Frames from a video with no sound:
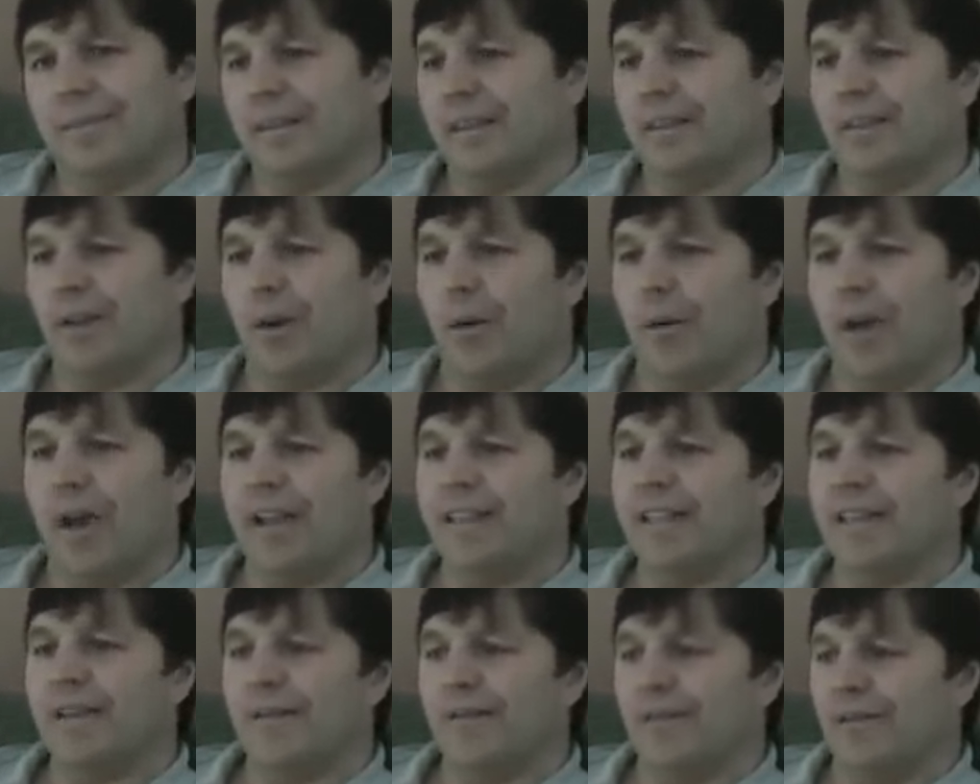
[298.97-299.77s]
But no,
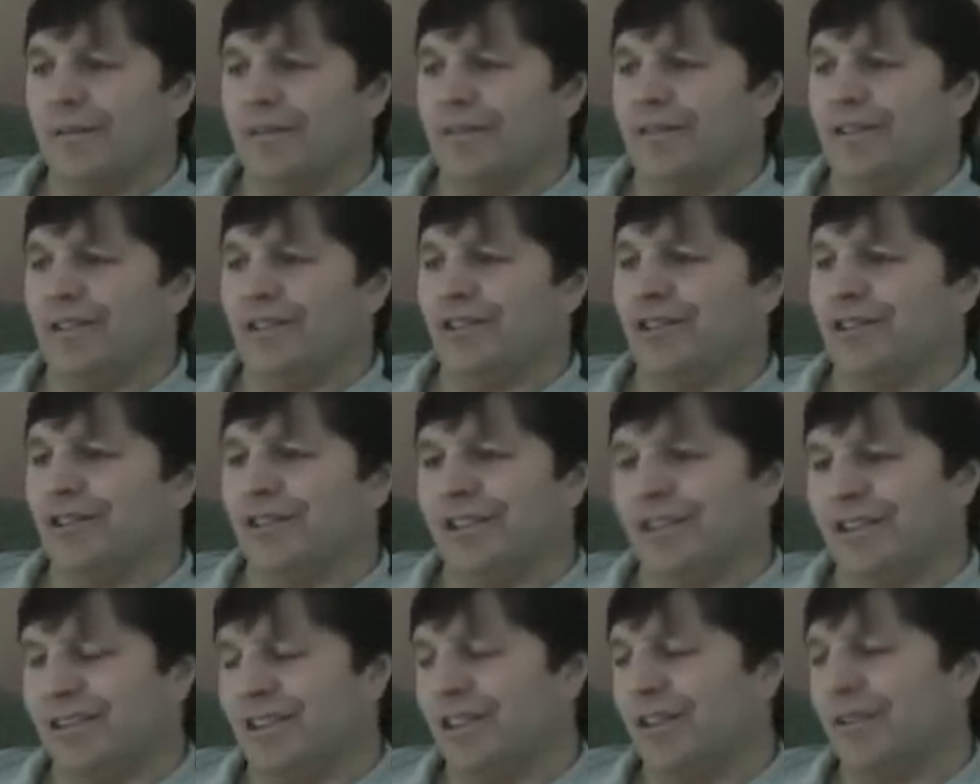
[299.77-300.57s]
I never
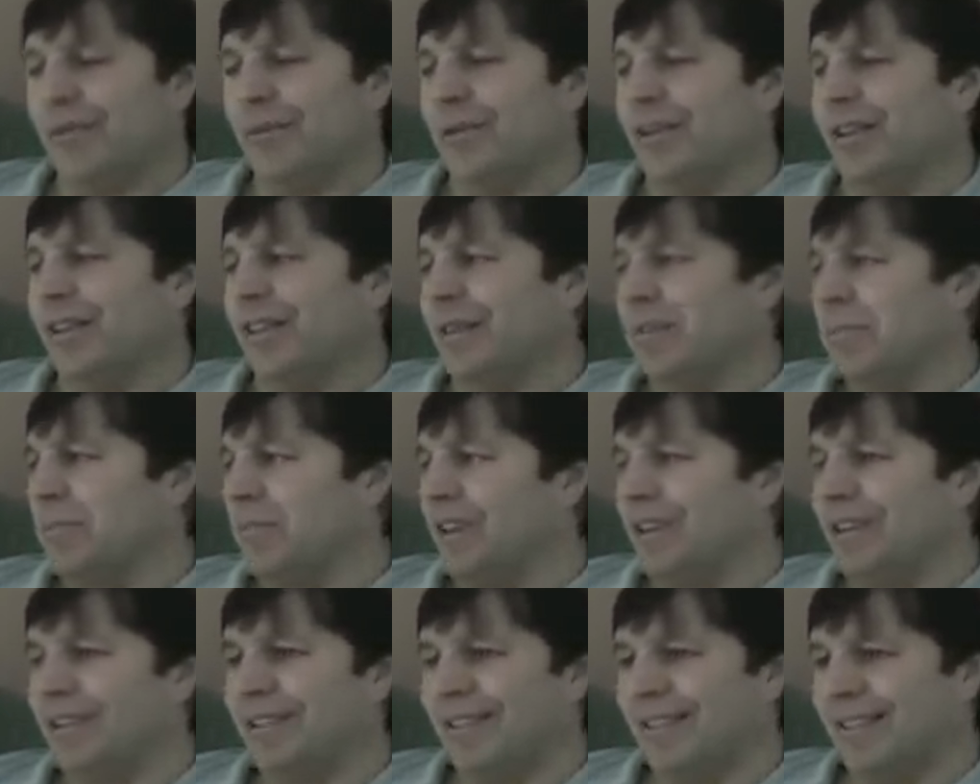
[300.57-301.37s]
envisioned this. Are you kidding
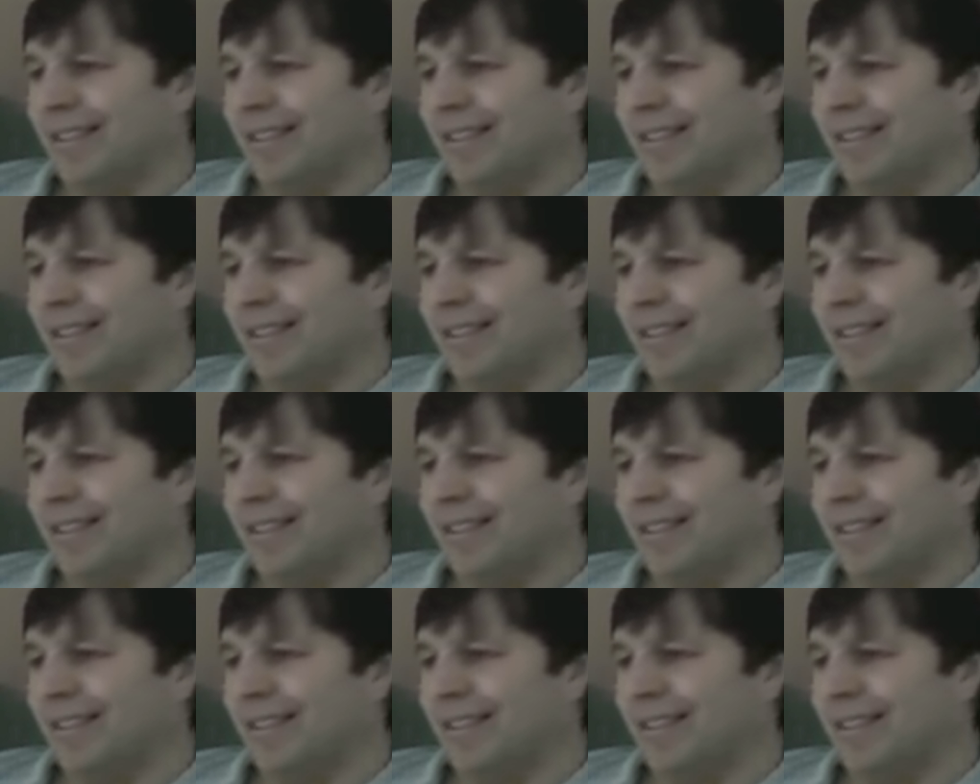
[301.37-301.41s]
me?